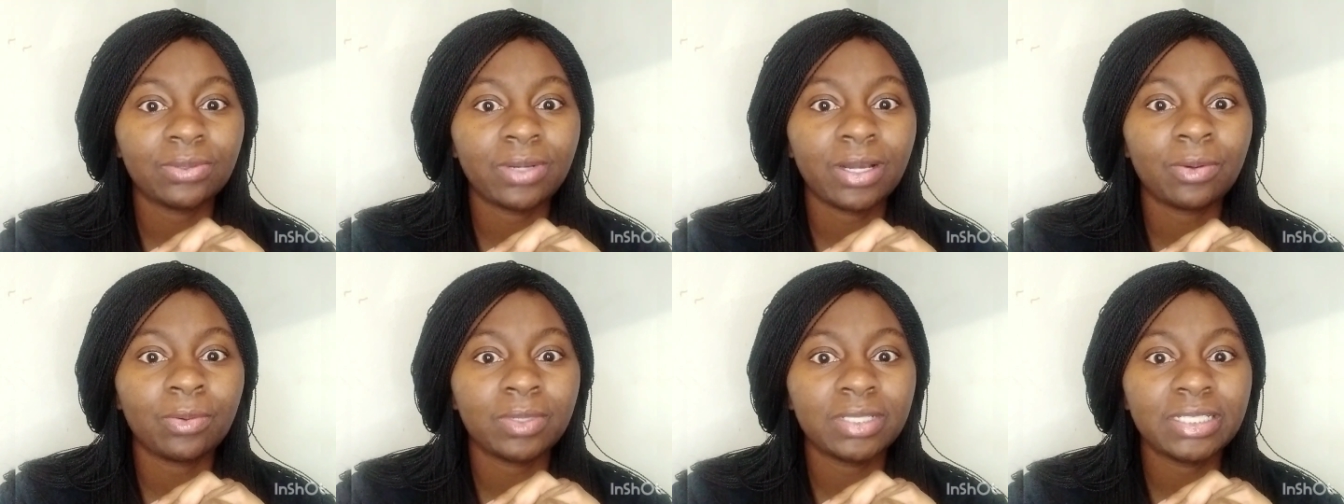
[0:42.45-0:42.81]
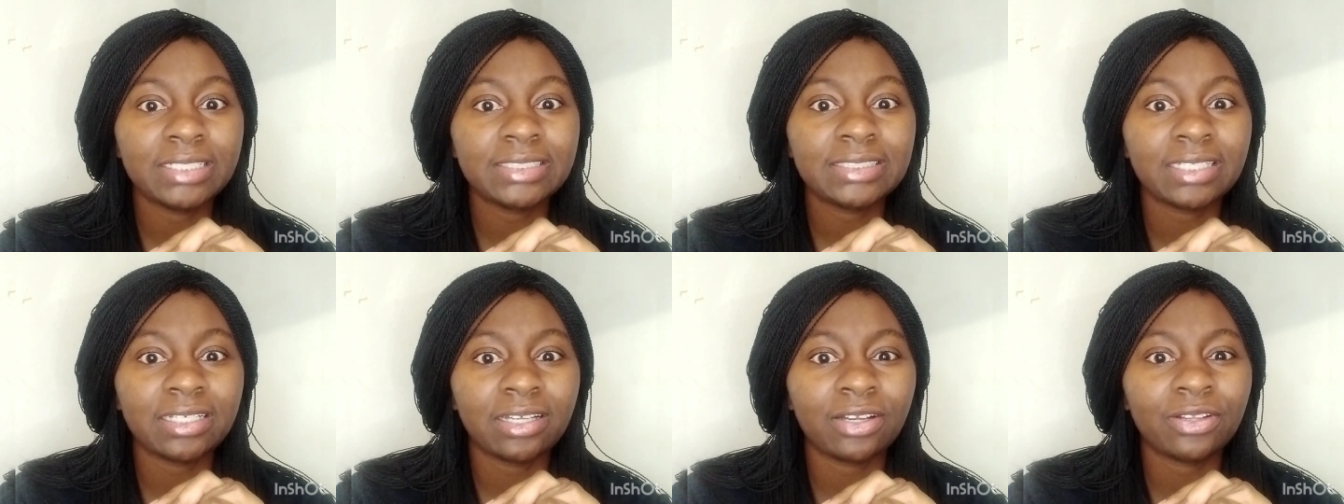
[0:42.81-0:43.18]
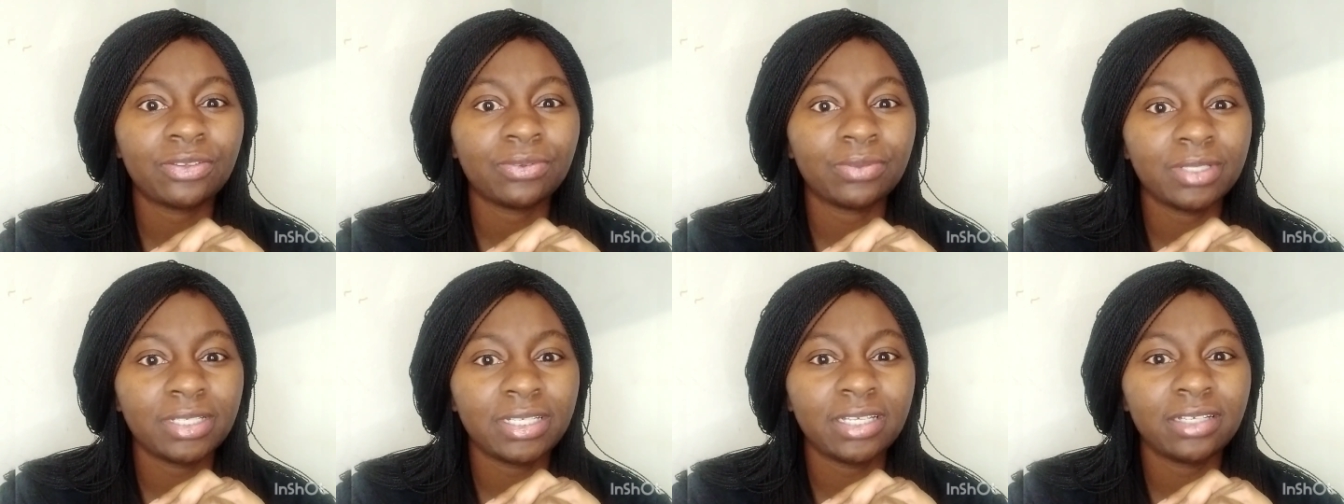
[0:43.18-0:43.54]
I want to say, or
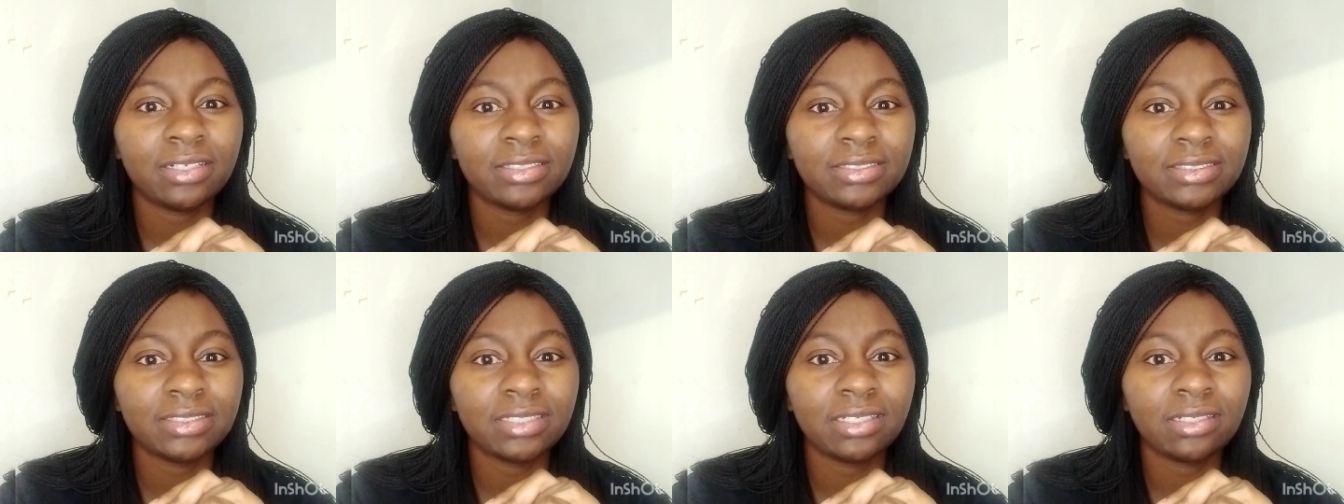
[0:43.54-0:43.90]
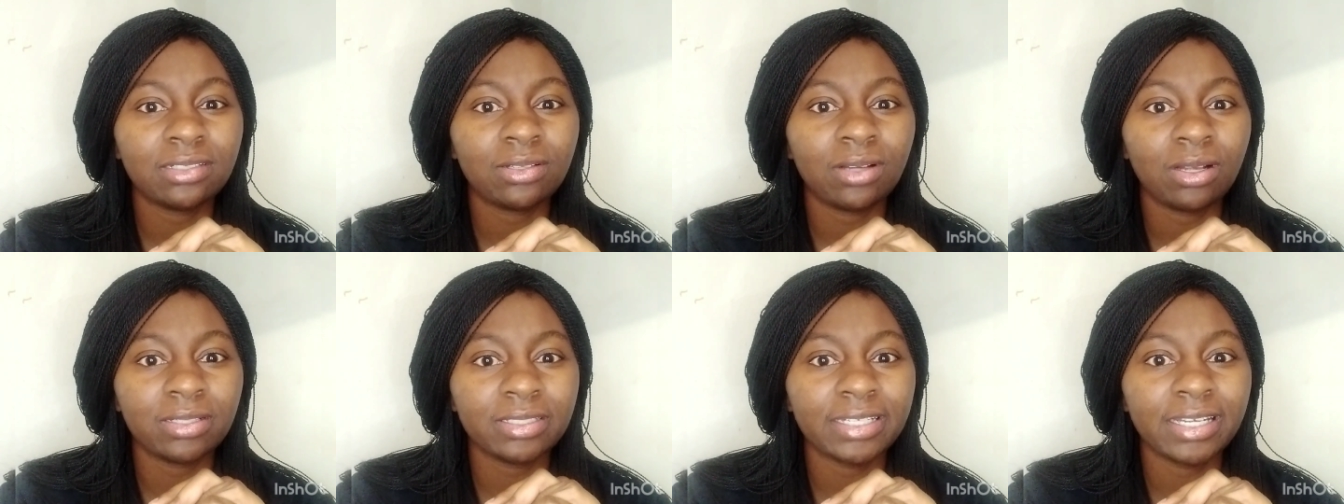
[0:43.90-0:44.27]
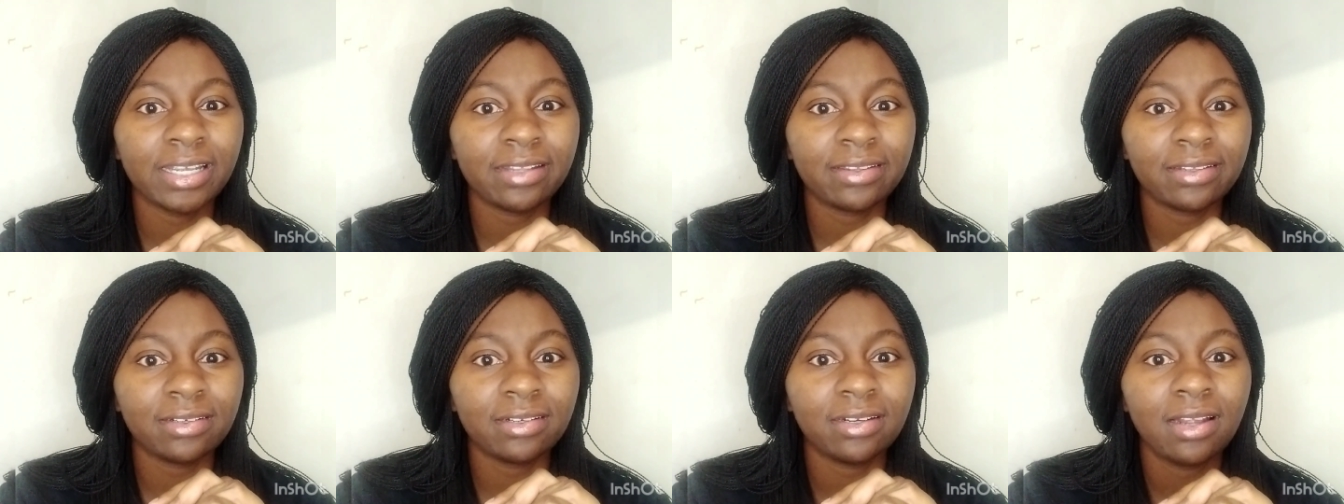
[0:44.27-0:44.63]
three years now
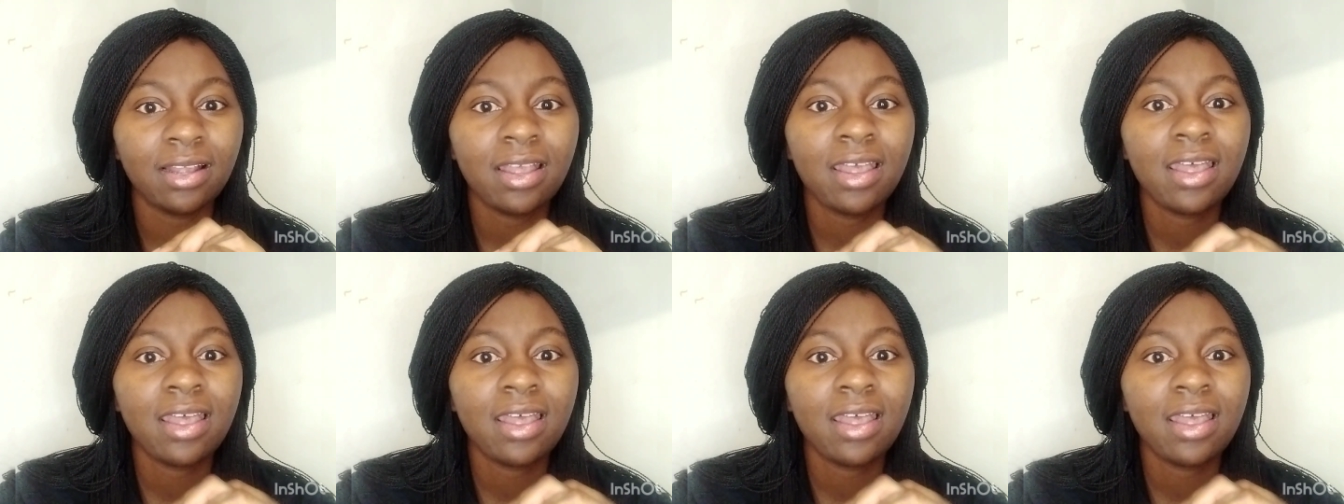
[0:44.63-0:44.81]
altogether